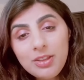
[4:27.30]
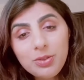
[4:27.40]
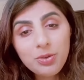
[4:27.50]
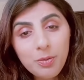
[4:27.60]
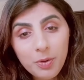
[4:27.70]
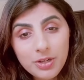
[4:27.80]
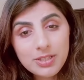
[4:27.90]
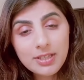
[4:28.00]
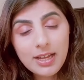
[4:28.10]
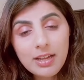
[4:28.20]
through your
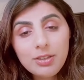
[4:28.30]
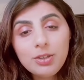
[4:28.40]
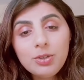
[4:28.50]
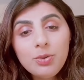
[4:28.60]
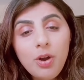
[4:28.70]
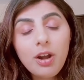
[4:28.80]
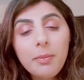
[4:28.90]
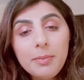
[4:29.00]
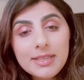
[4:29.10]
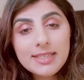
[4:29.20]
personal account, you are
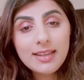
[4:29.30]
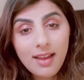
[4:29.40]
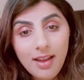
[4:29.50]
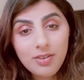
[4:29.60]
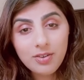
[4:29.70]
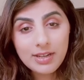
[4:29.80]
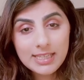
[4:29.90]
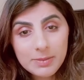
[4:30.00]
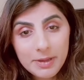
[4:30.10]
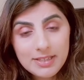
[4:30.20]
missing out on
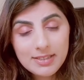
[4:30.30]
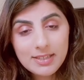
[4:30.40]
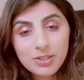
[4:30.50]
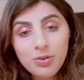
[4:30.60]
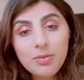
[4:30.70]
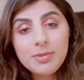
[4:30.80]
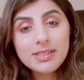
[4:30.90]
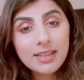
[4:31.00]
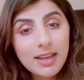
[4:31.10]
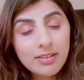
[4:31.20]
expenses. You are
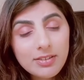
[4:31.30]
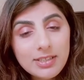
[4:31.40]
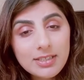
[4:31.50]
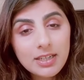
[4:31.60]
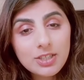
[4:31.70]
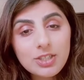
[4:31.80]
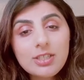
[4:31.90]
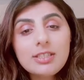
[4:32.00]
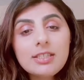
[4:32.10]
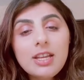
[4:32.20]
missing out on
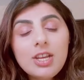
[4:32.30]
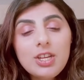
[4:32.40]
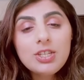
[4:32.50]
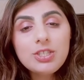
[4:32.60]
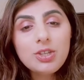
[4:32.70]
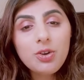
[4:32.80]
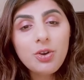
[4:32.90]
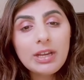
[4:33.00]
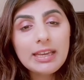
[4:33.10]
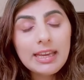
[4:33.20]
deductions.
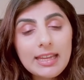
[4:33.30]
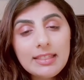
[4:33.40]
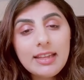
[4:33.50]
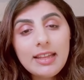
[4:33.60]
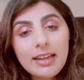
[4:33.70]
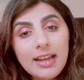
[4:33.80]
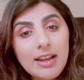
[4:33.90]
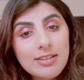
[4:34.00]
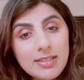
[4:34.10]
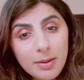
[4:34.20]
So get that
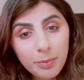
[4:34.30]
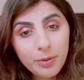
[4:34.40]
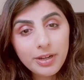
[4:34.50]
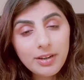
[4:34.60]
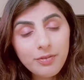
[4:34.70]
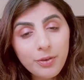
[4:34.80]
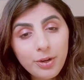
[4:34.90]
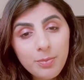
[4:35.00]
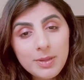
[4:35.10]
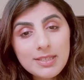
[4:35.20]
account separated for
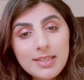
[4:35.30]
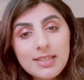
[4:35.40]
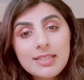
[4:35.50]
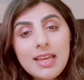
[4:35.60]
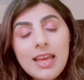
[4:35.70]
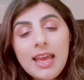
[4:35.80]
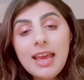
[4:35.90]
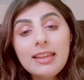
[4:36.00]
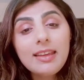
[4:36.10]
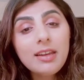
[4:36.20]
your business
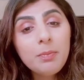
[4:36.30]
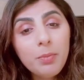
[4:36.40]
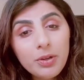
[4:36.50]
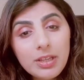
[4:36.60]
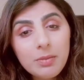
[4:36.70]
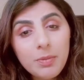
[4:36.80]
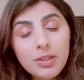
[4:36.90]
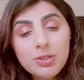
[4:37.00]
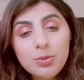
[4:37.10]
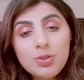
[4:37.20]
and get a
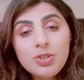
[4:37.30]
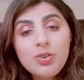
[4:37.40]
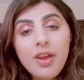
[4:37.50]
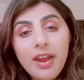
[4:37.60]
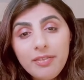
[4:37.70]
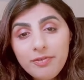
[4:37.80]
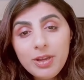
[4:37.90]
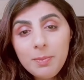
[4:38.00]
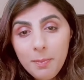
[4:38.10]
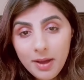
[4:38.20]
bookkeeping tool so
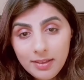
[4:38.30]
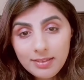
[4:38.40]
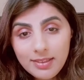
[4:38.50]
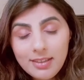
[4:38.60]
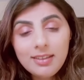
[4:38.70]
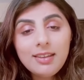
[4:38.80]
every month